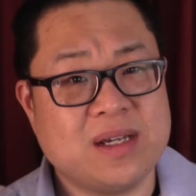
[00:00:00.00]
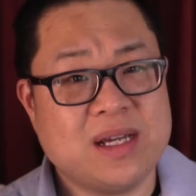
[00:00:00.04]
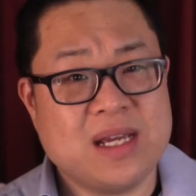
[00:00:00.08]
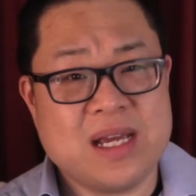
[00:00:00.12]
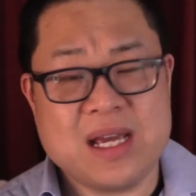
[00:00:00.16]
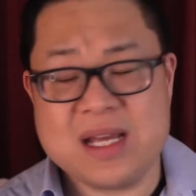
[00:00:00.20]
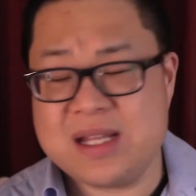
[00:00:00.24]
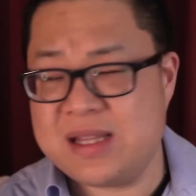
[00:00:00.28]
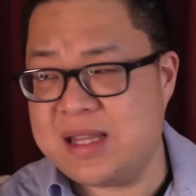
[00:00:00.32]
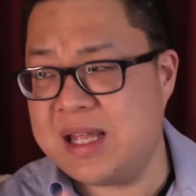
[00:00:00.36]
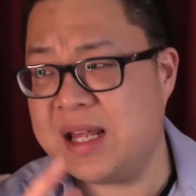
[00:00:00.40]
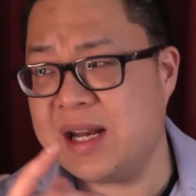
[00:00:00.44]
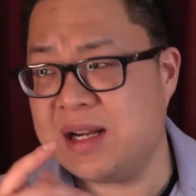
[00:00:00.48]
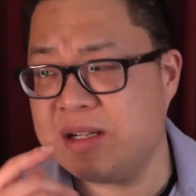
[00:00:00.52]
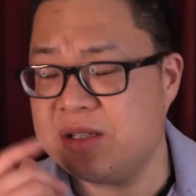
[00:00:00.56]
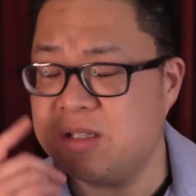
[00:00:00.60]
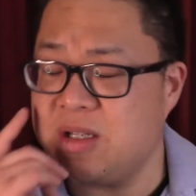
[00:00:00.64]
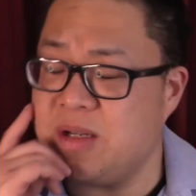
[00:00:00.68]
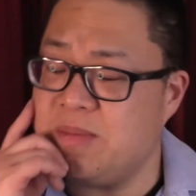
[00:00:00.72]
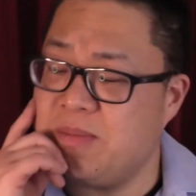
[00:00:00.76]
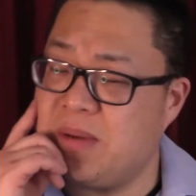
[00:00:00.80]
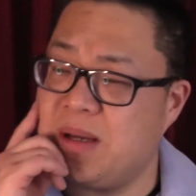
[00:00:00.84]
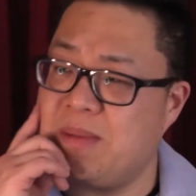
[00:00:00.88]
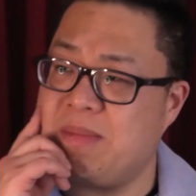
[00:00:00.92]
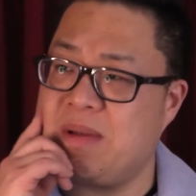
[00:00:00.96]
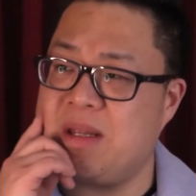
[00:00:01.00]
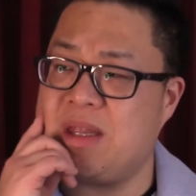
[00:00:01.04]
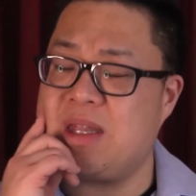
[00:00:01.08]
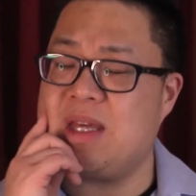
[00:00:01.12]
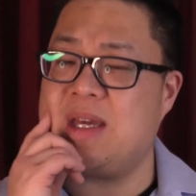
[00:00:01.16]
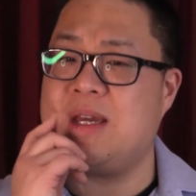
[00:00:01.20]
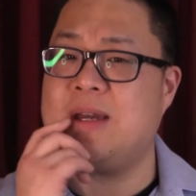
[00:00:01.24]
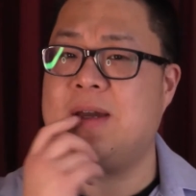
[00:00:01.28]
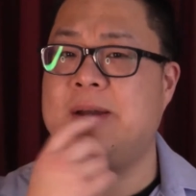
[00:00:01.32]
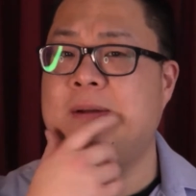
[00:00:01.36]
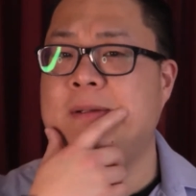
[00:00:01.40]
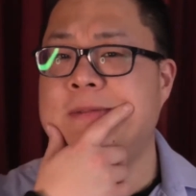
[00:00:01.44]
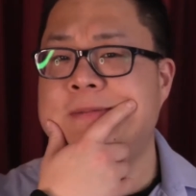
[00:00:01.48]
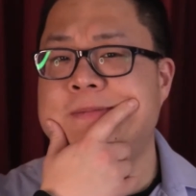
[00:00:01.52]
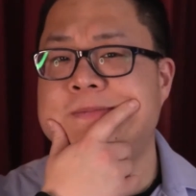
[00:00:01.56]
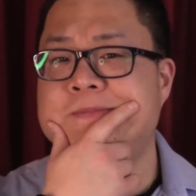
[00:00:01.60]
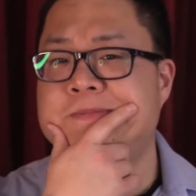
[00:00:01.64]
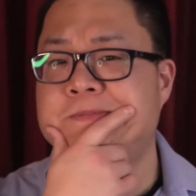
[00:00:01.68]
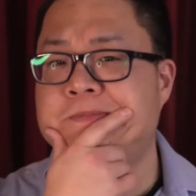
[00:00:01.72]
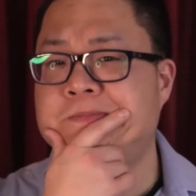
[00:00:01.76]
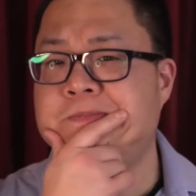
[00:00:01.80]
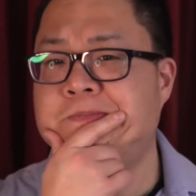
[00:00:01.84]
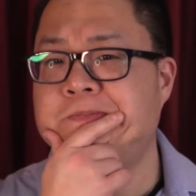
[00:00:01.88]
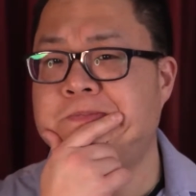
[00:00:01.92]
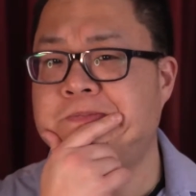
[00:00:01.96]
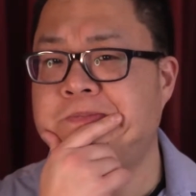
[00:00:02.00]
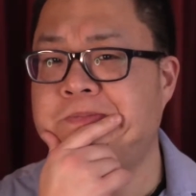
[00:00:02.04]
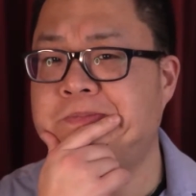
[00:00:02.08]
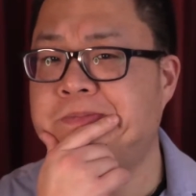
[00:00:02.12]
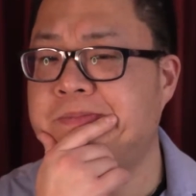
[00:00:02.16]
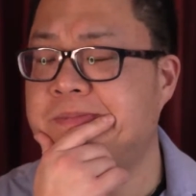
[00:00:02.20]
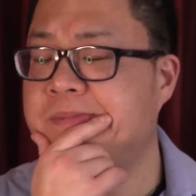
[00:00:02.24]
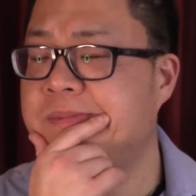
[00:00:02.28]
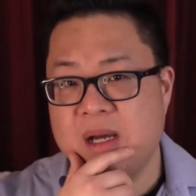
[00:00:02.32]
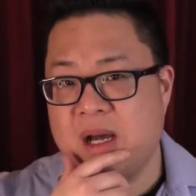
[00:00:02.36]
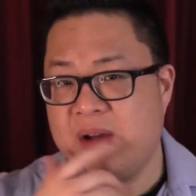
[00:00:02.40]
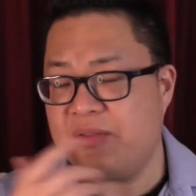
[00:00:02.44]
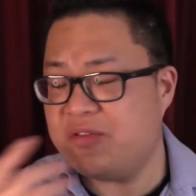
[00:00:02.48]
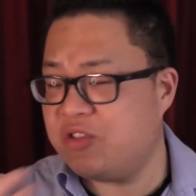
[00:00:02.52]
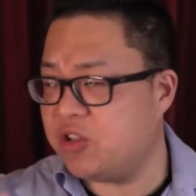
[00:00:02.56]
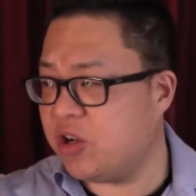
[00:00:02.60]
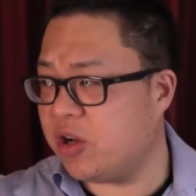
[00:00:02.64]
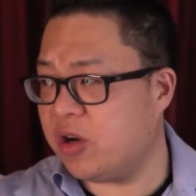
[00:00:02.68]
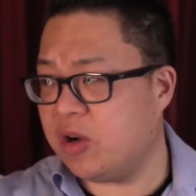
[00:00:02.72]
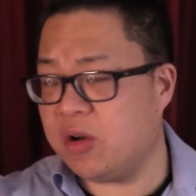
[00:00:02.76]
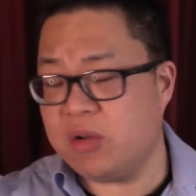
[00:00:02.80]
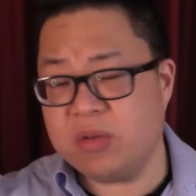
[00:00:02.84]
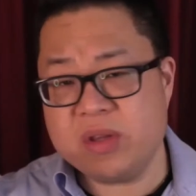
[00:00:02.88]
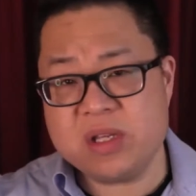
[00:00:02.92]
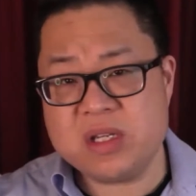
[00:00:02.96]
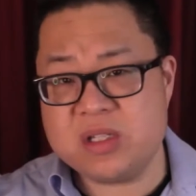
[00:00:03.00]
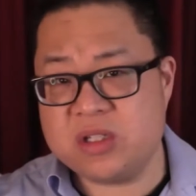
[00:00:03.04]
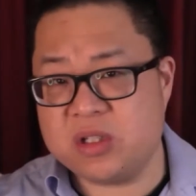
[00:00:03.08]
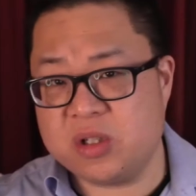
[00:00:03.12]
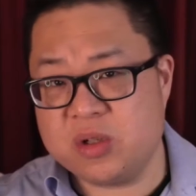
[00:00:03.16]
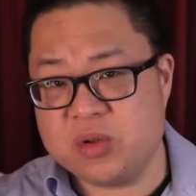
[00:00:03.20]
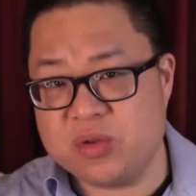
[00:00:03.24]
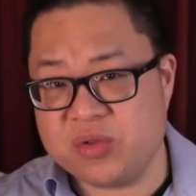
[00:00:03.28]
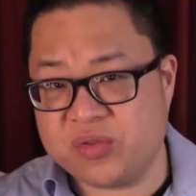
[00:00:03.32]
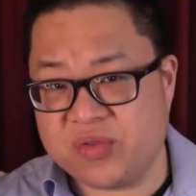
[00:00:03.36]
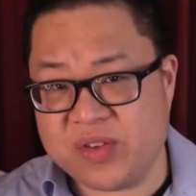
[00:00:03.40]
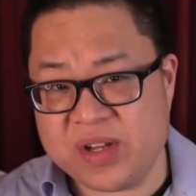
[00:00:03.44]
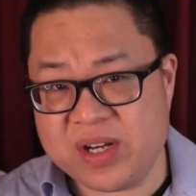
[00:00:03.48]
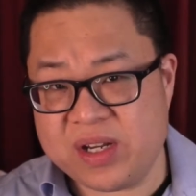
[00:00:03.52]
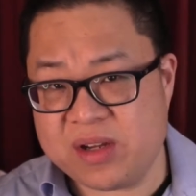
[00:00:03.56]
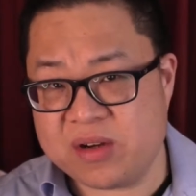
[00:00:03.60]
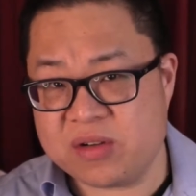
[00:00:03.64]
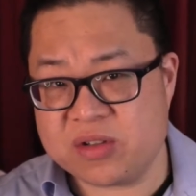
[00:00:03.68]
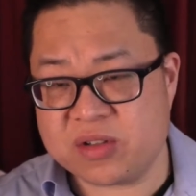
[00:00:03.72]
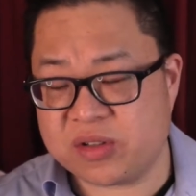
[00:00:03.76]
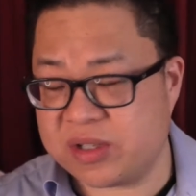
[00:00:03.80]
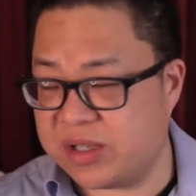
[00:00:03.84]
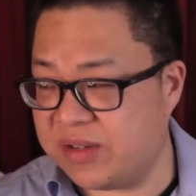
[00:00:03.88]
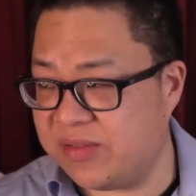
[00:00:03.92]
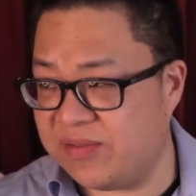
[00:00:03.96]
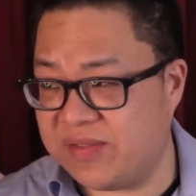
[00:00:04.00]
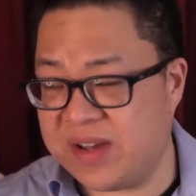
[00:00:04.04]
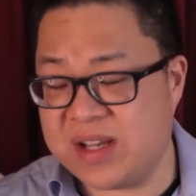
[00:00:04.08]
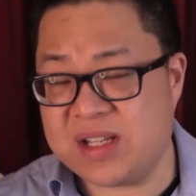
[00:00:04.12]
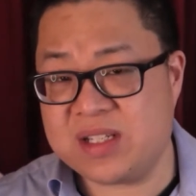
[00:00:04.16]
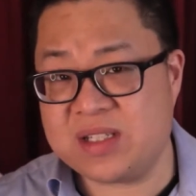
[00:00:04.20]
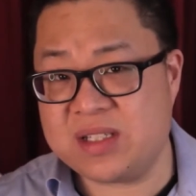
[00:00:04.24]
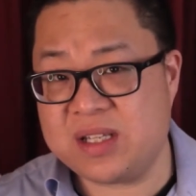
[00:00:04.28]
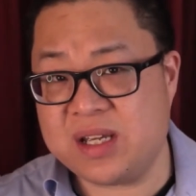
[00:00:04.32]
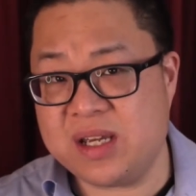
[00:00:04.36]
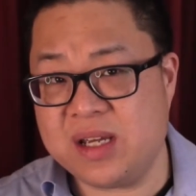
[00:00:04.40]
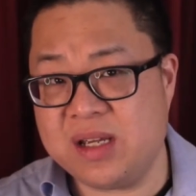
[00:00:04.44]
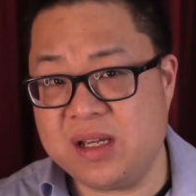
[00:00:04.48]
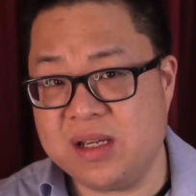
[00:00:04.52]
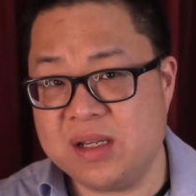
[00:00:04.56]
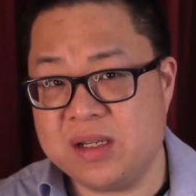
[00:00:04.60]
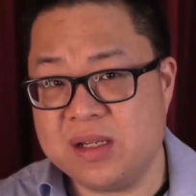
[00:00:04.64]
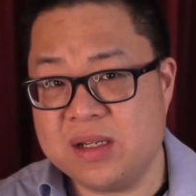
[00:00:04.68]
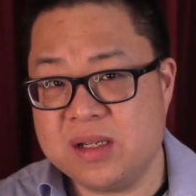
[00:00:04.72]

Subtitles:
And that actually made me thinking, I've shot all these loose videos on investing,